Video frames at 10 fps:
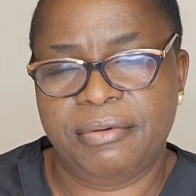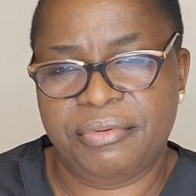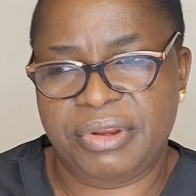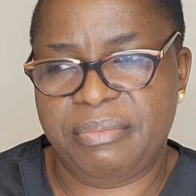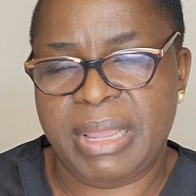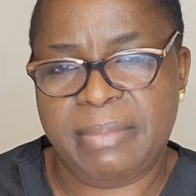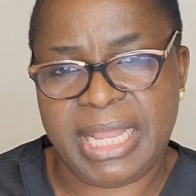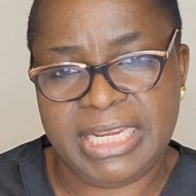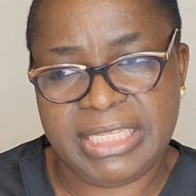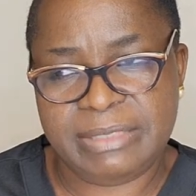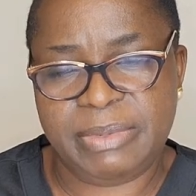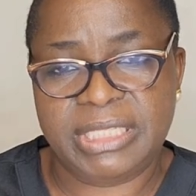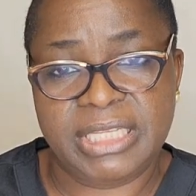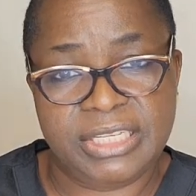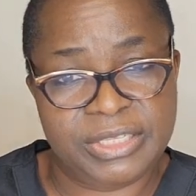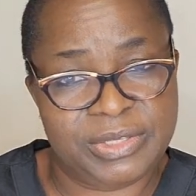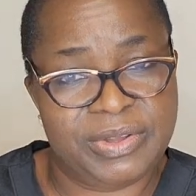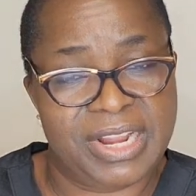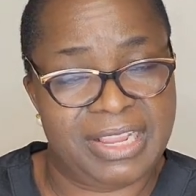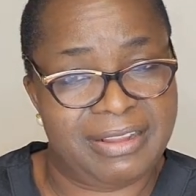Remember, this patient is
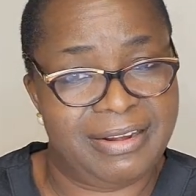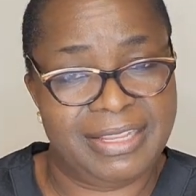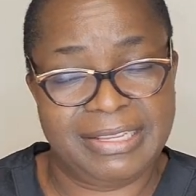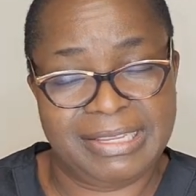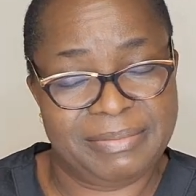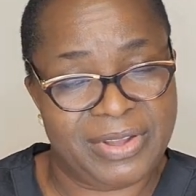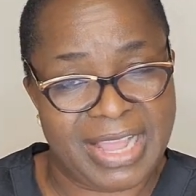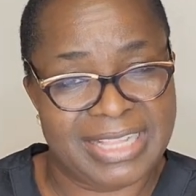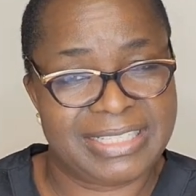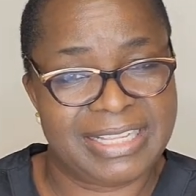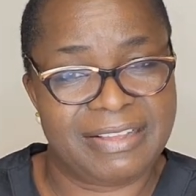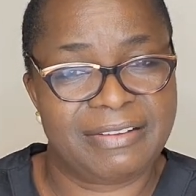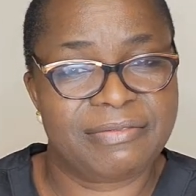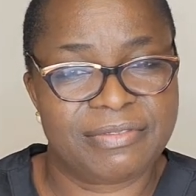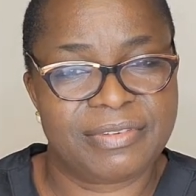going to clean him or herself,